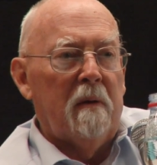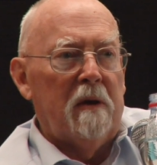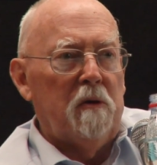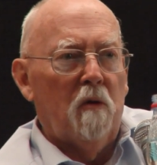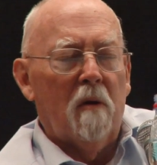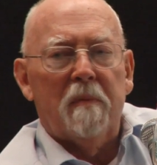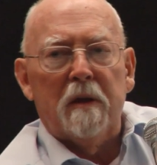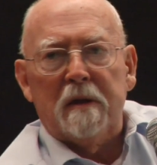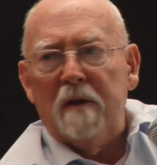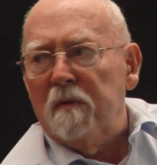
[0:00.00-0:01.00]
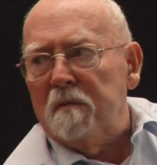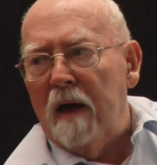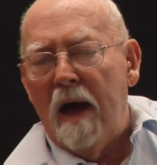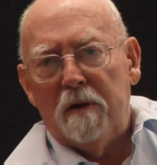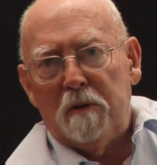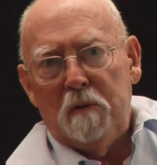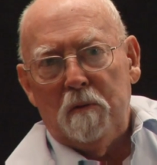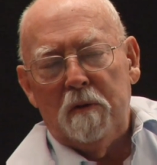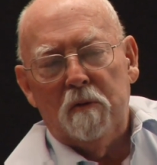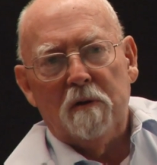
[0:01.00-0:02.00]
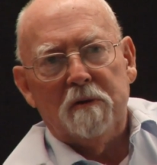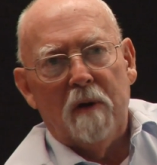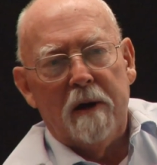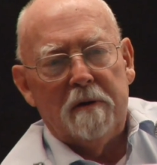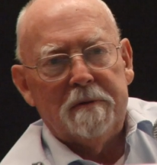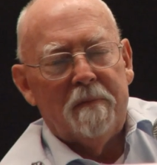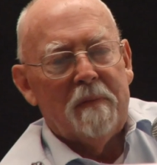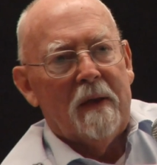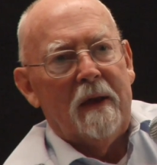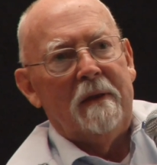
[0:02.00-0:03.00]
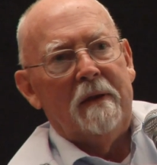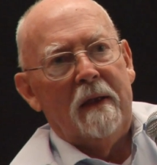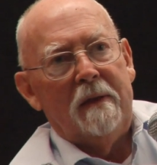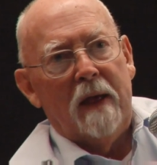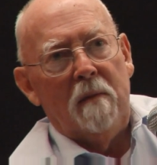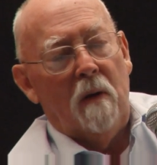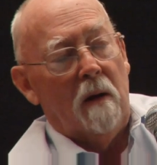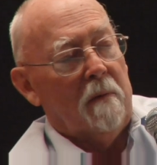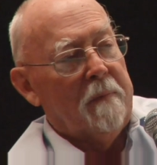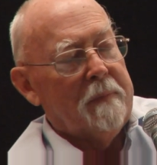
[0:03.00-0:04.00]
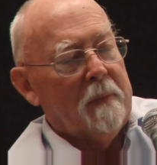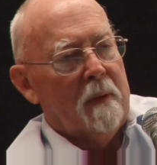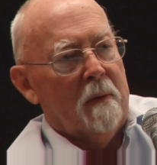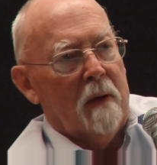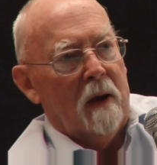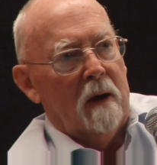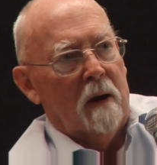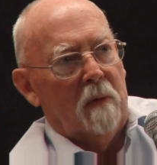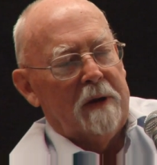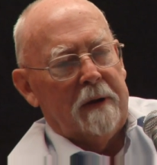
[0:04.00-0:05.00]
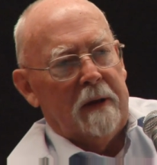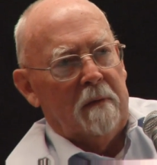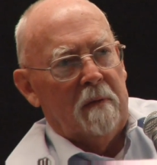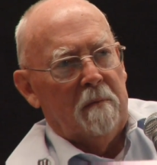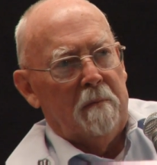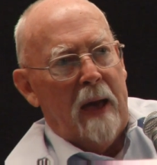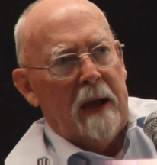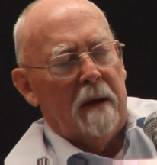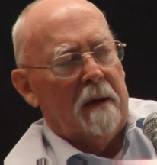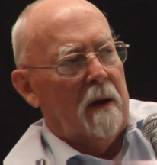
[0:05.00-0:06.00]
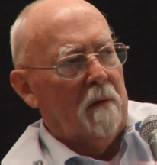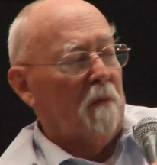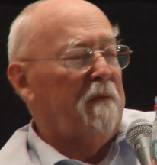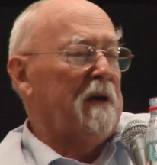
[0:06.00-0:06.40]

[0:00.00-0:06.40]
in Europe, there's a different attitude towards writers. In Denmark, I went to get a bank account.